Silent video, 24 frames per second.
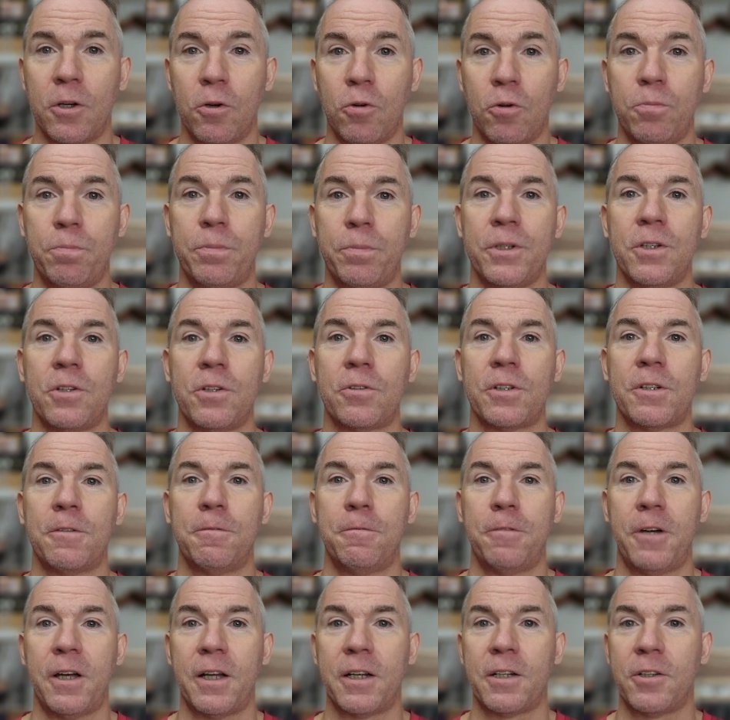open during the
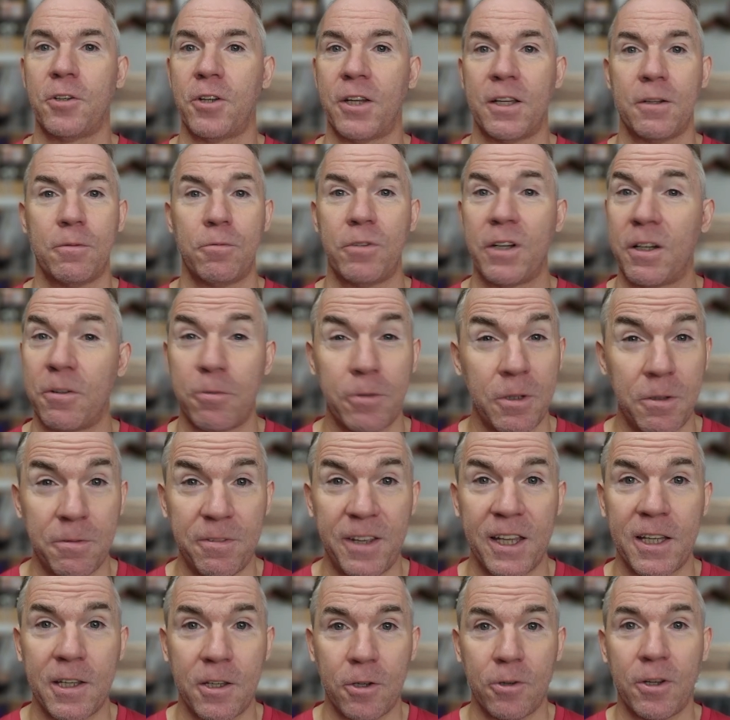fire, you were
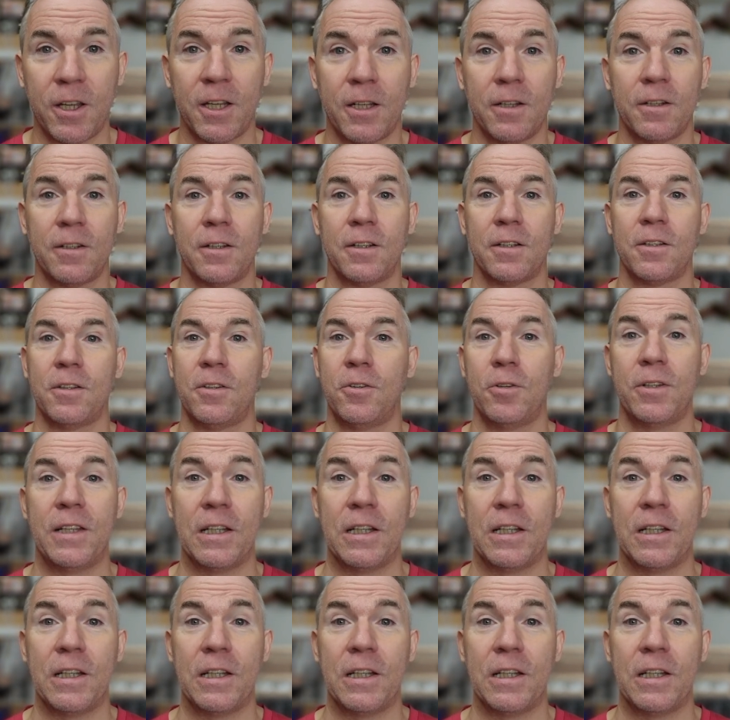evacuated, and